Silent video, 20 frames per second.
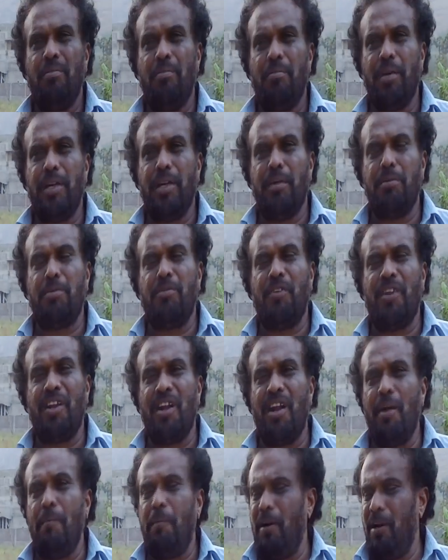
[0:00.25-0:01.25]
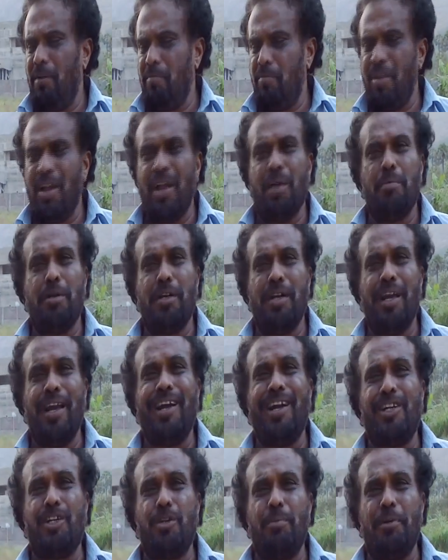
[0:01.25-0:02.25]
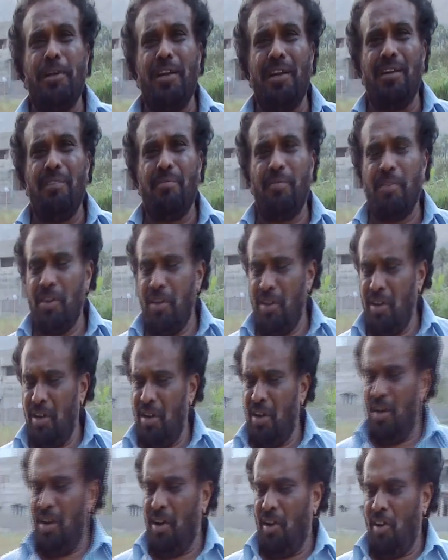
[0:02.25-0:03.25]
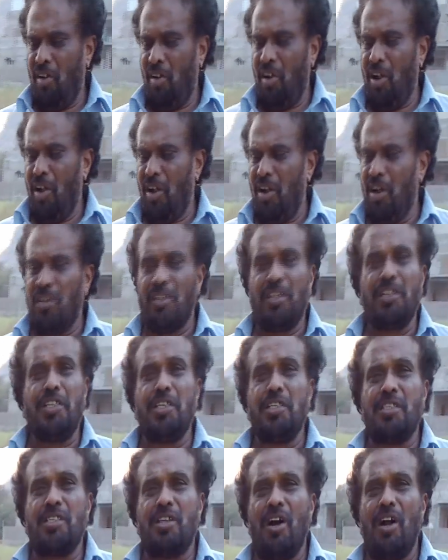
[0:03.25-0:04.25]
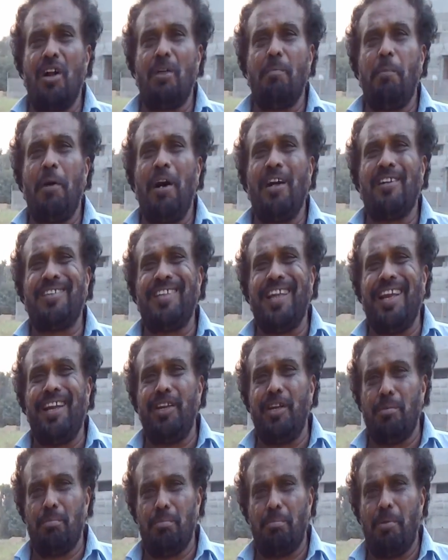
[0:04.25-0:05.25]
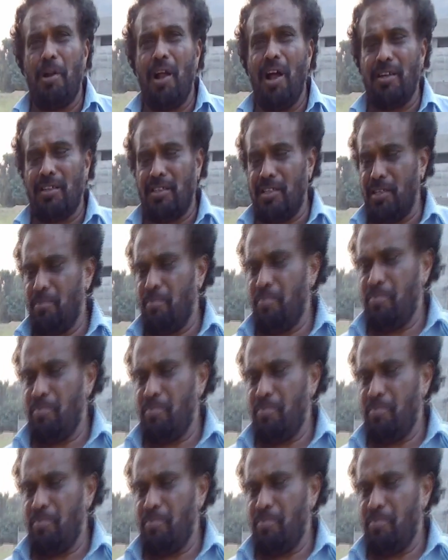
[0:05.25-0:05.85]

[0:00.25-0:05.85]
My name is Father Rayappa. I am in A. Kattupudi. Uh, this is called Parthenium plant.